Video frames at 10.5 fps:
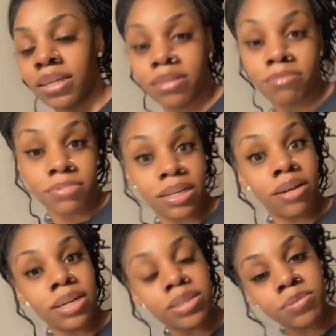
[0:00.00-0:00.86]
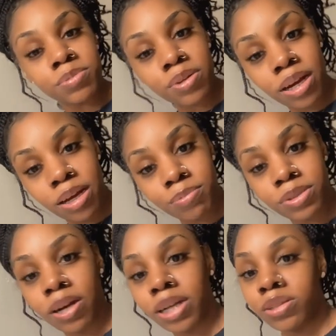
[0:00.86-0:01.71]
to go ahead and subscribe to
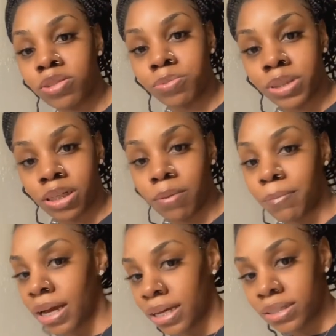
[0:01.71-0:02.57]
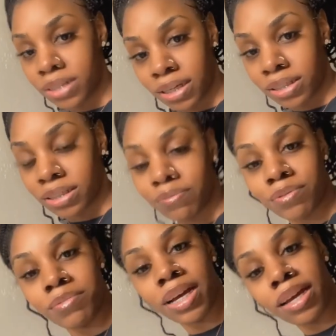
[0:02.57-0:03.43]
our YouTube channel, Mind Jay, because if you're
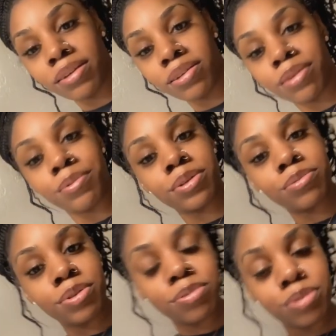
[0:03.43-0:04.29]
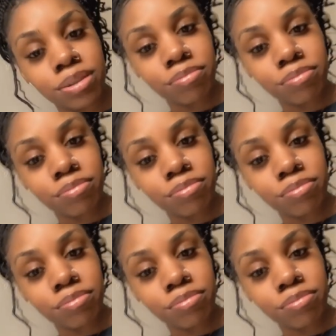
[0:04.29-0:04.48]
not, then what are you doing?